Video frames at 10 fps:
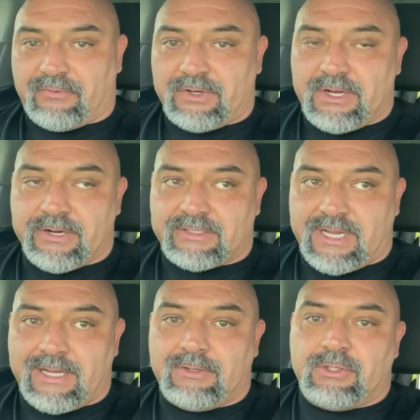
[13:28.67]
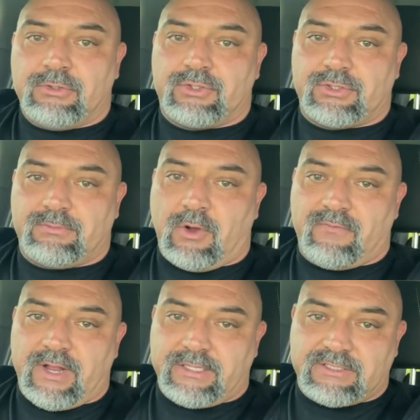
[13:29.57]
For years I didn't do
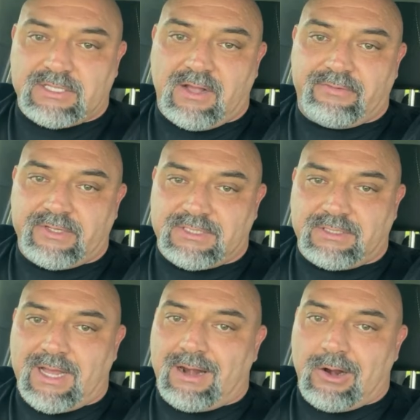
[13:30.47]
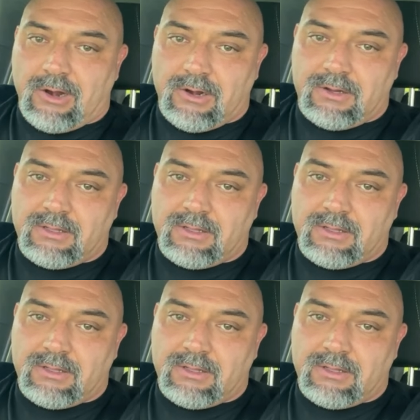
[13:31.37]
overhead stuff because it kind of hurt,